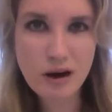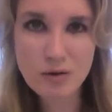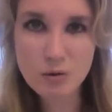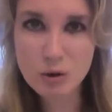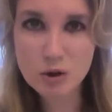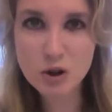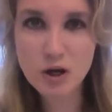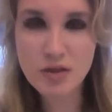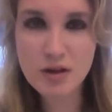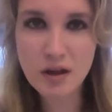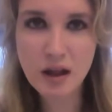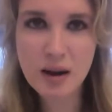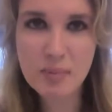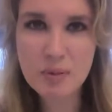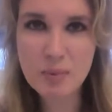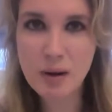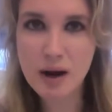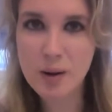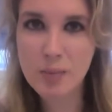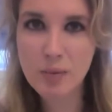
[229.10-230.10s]
which I think a lot of
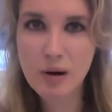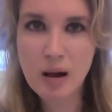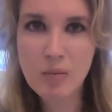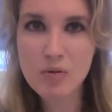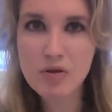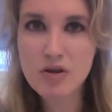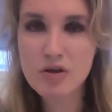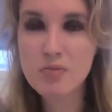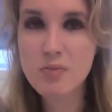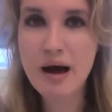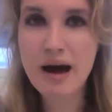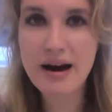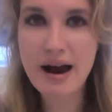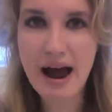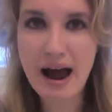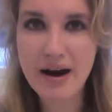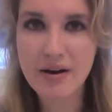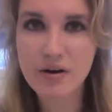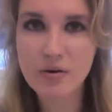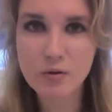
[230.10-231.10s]
people had a problem with his Mad
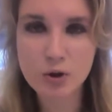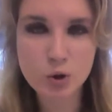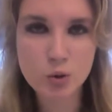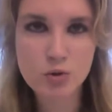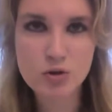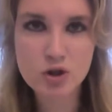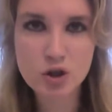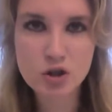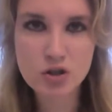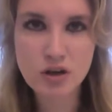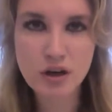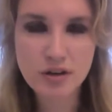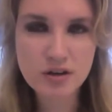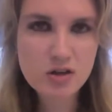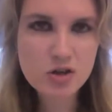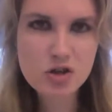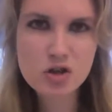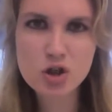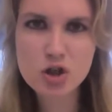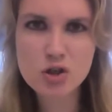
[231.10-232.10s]
Hatter, which was just like,
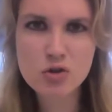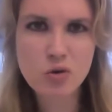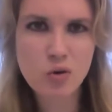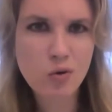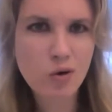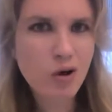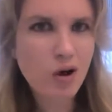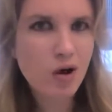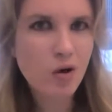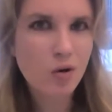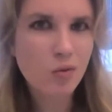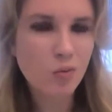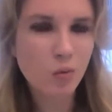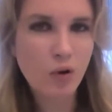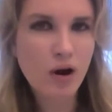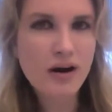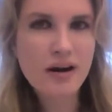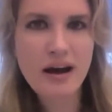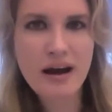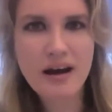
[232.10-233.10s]
this is just
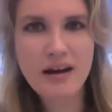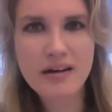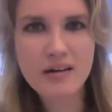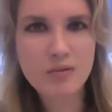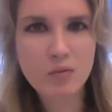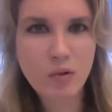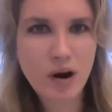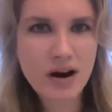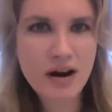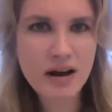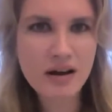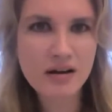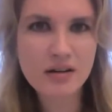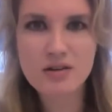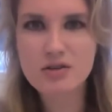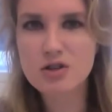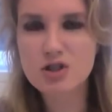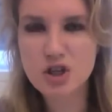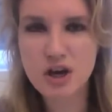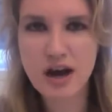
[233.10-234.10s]

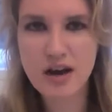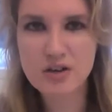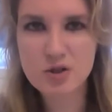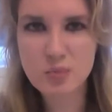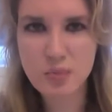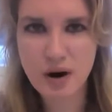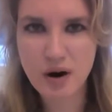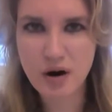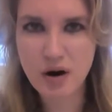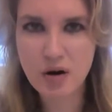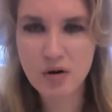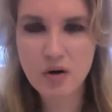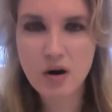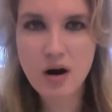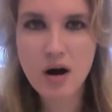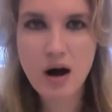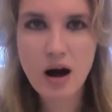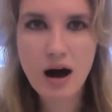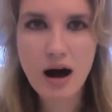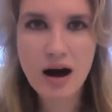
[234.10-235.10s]
redheaded Jack Sparrow.
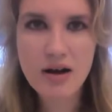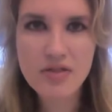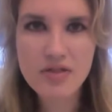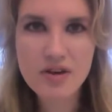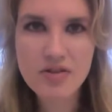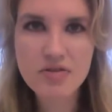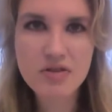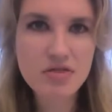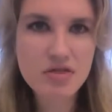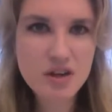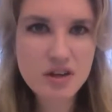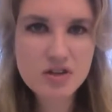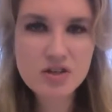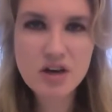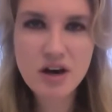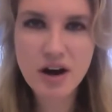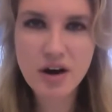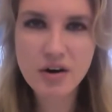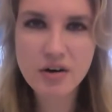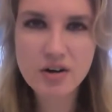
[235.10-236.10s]
I think that this
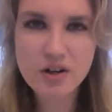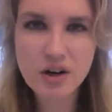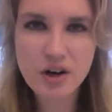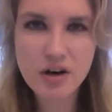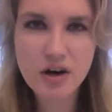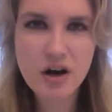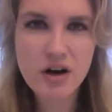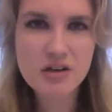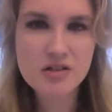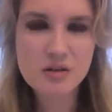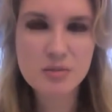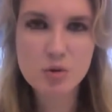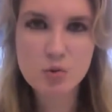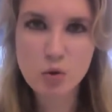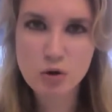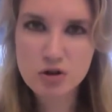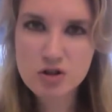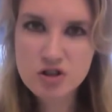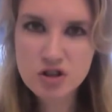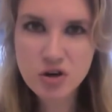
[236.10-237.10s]
character seems
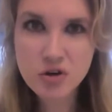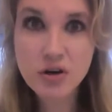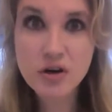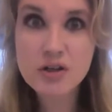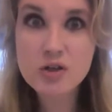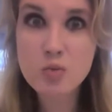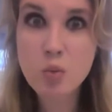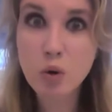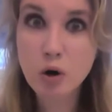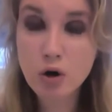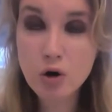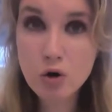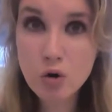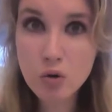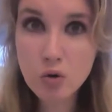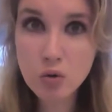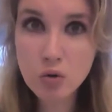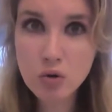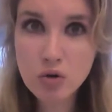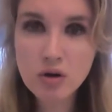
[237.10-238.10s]
more serious, more
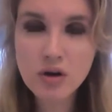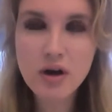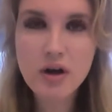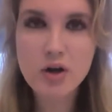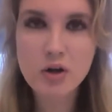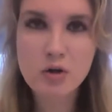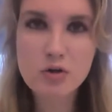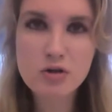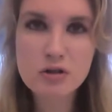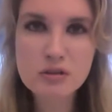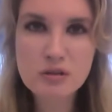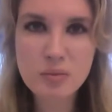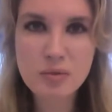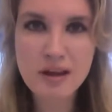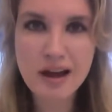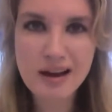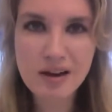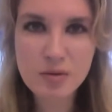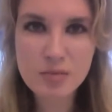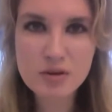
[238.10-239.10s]
cool, using some of
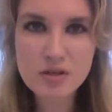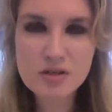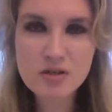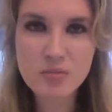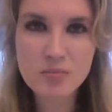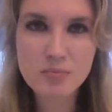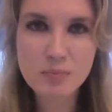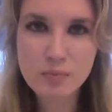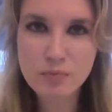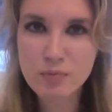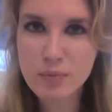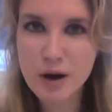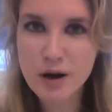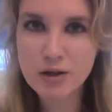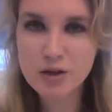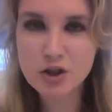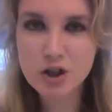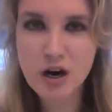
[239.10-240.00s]
the elements that made